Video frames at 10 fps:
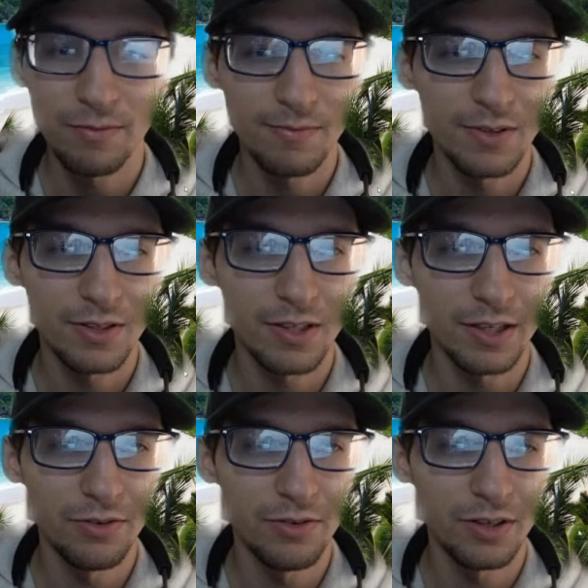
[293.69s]
So
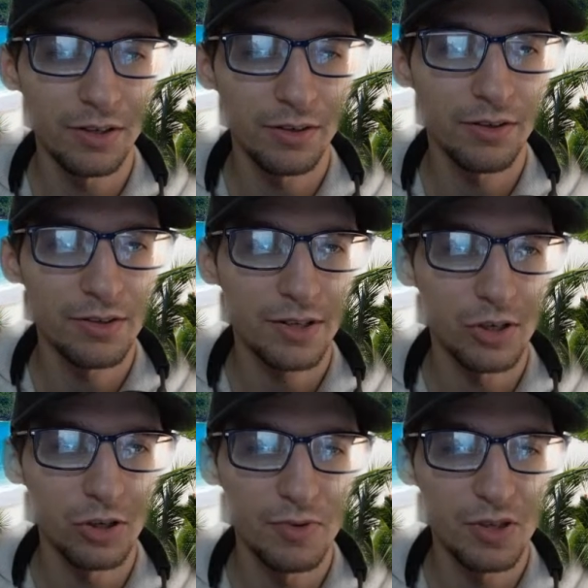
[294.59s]
here's cube
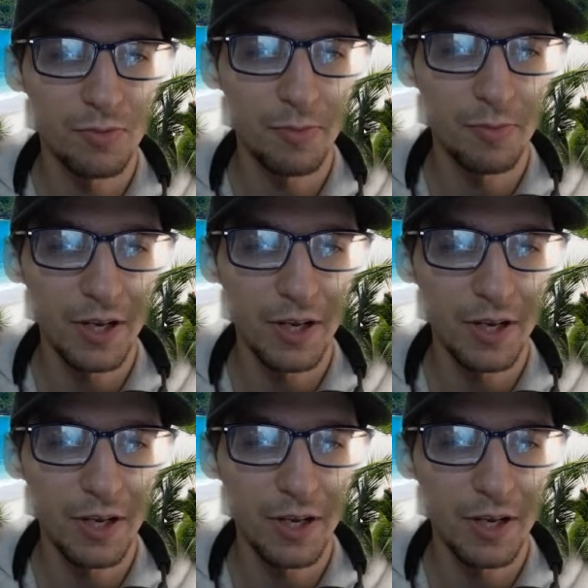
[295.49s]
spin.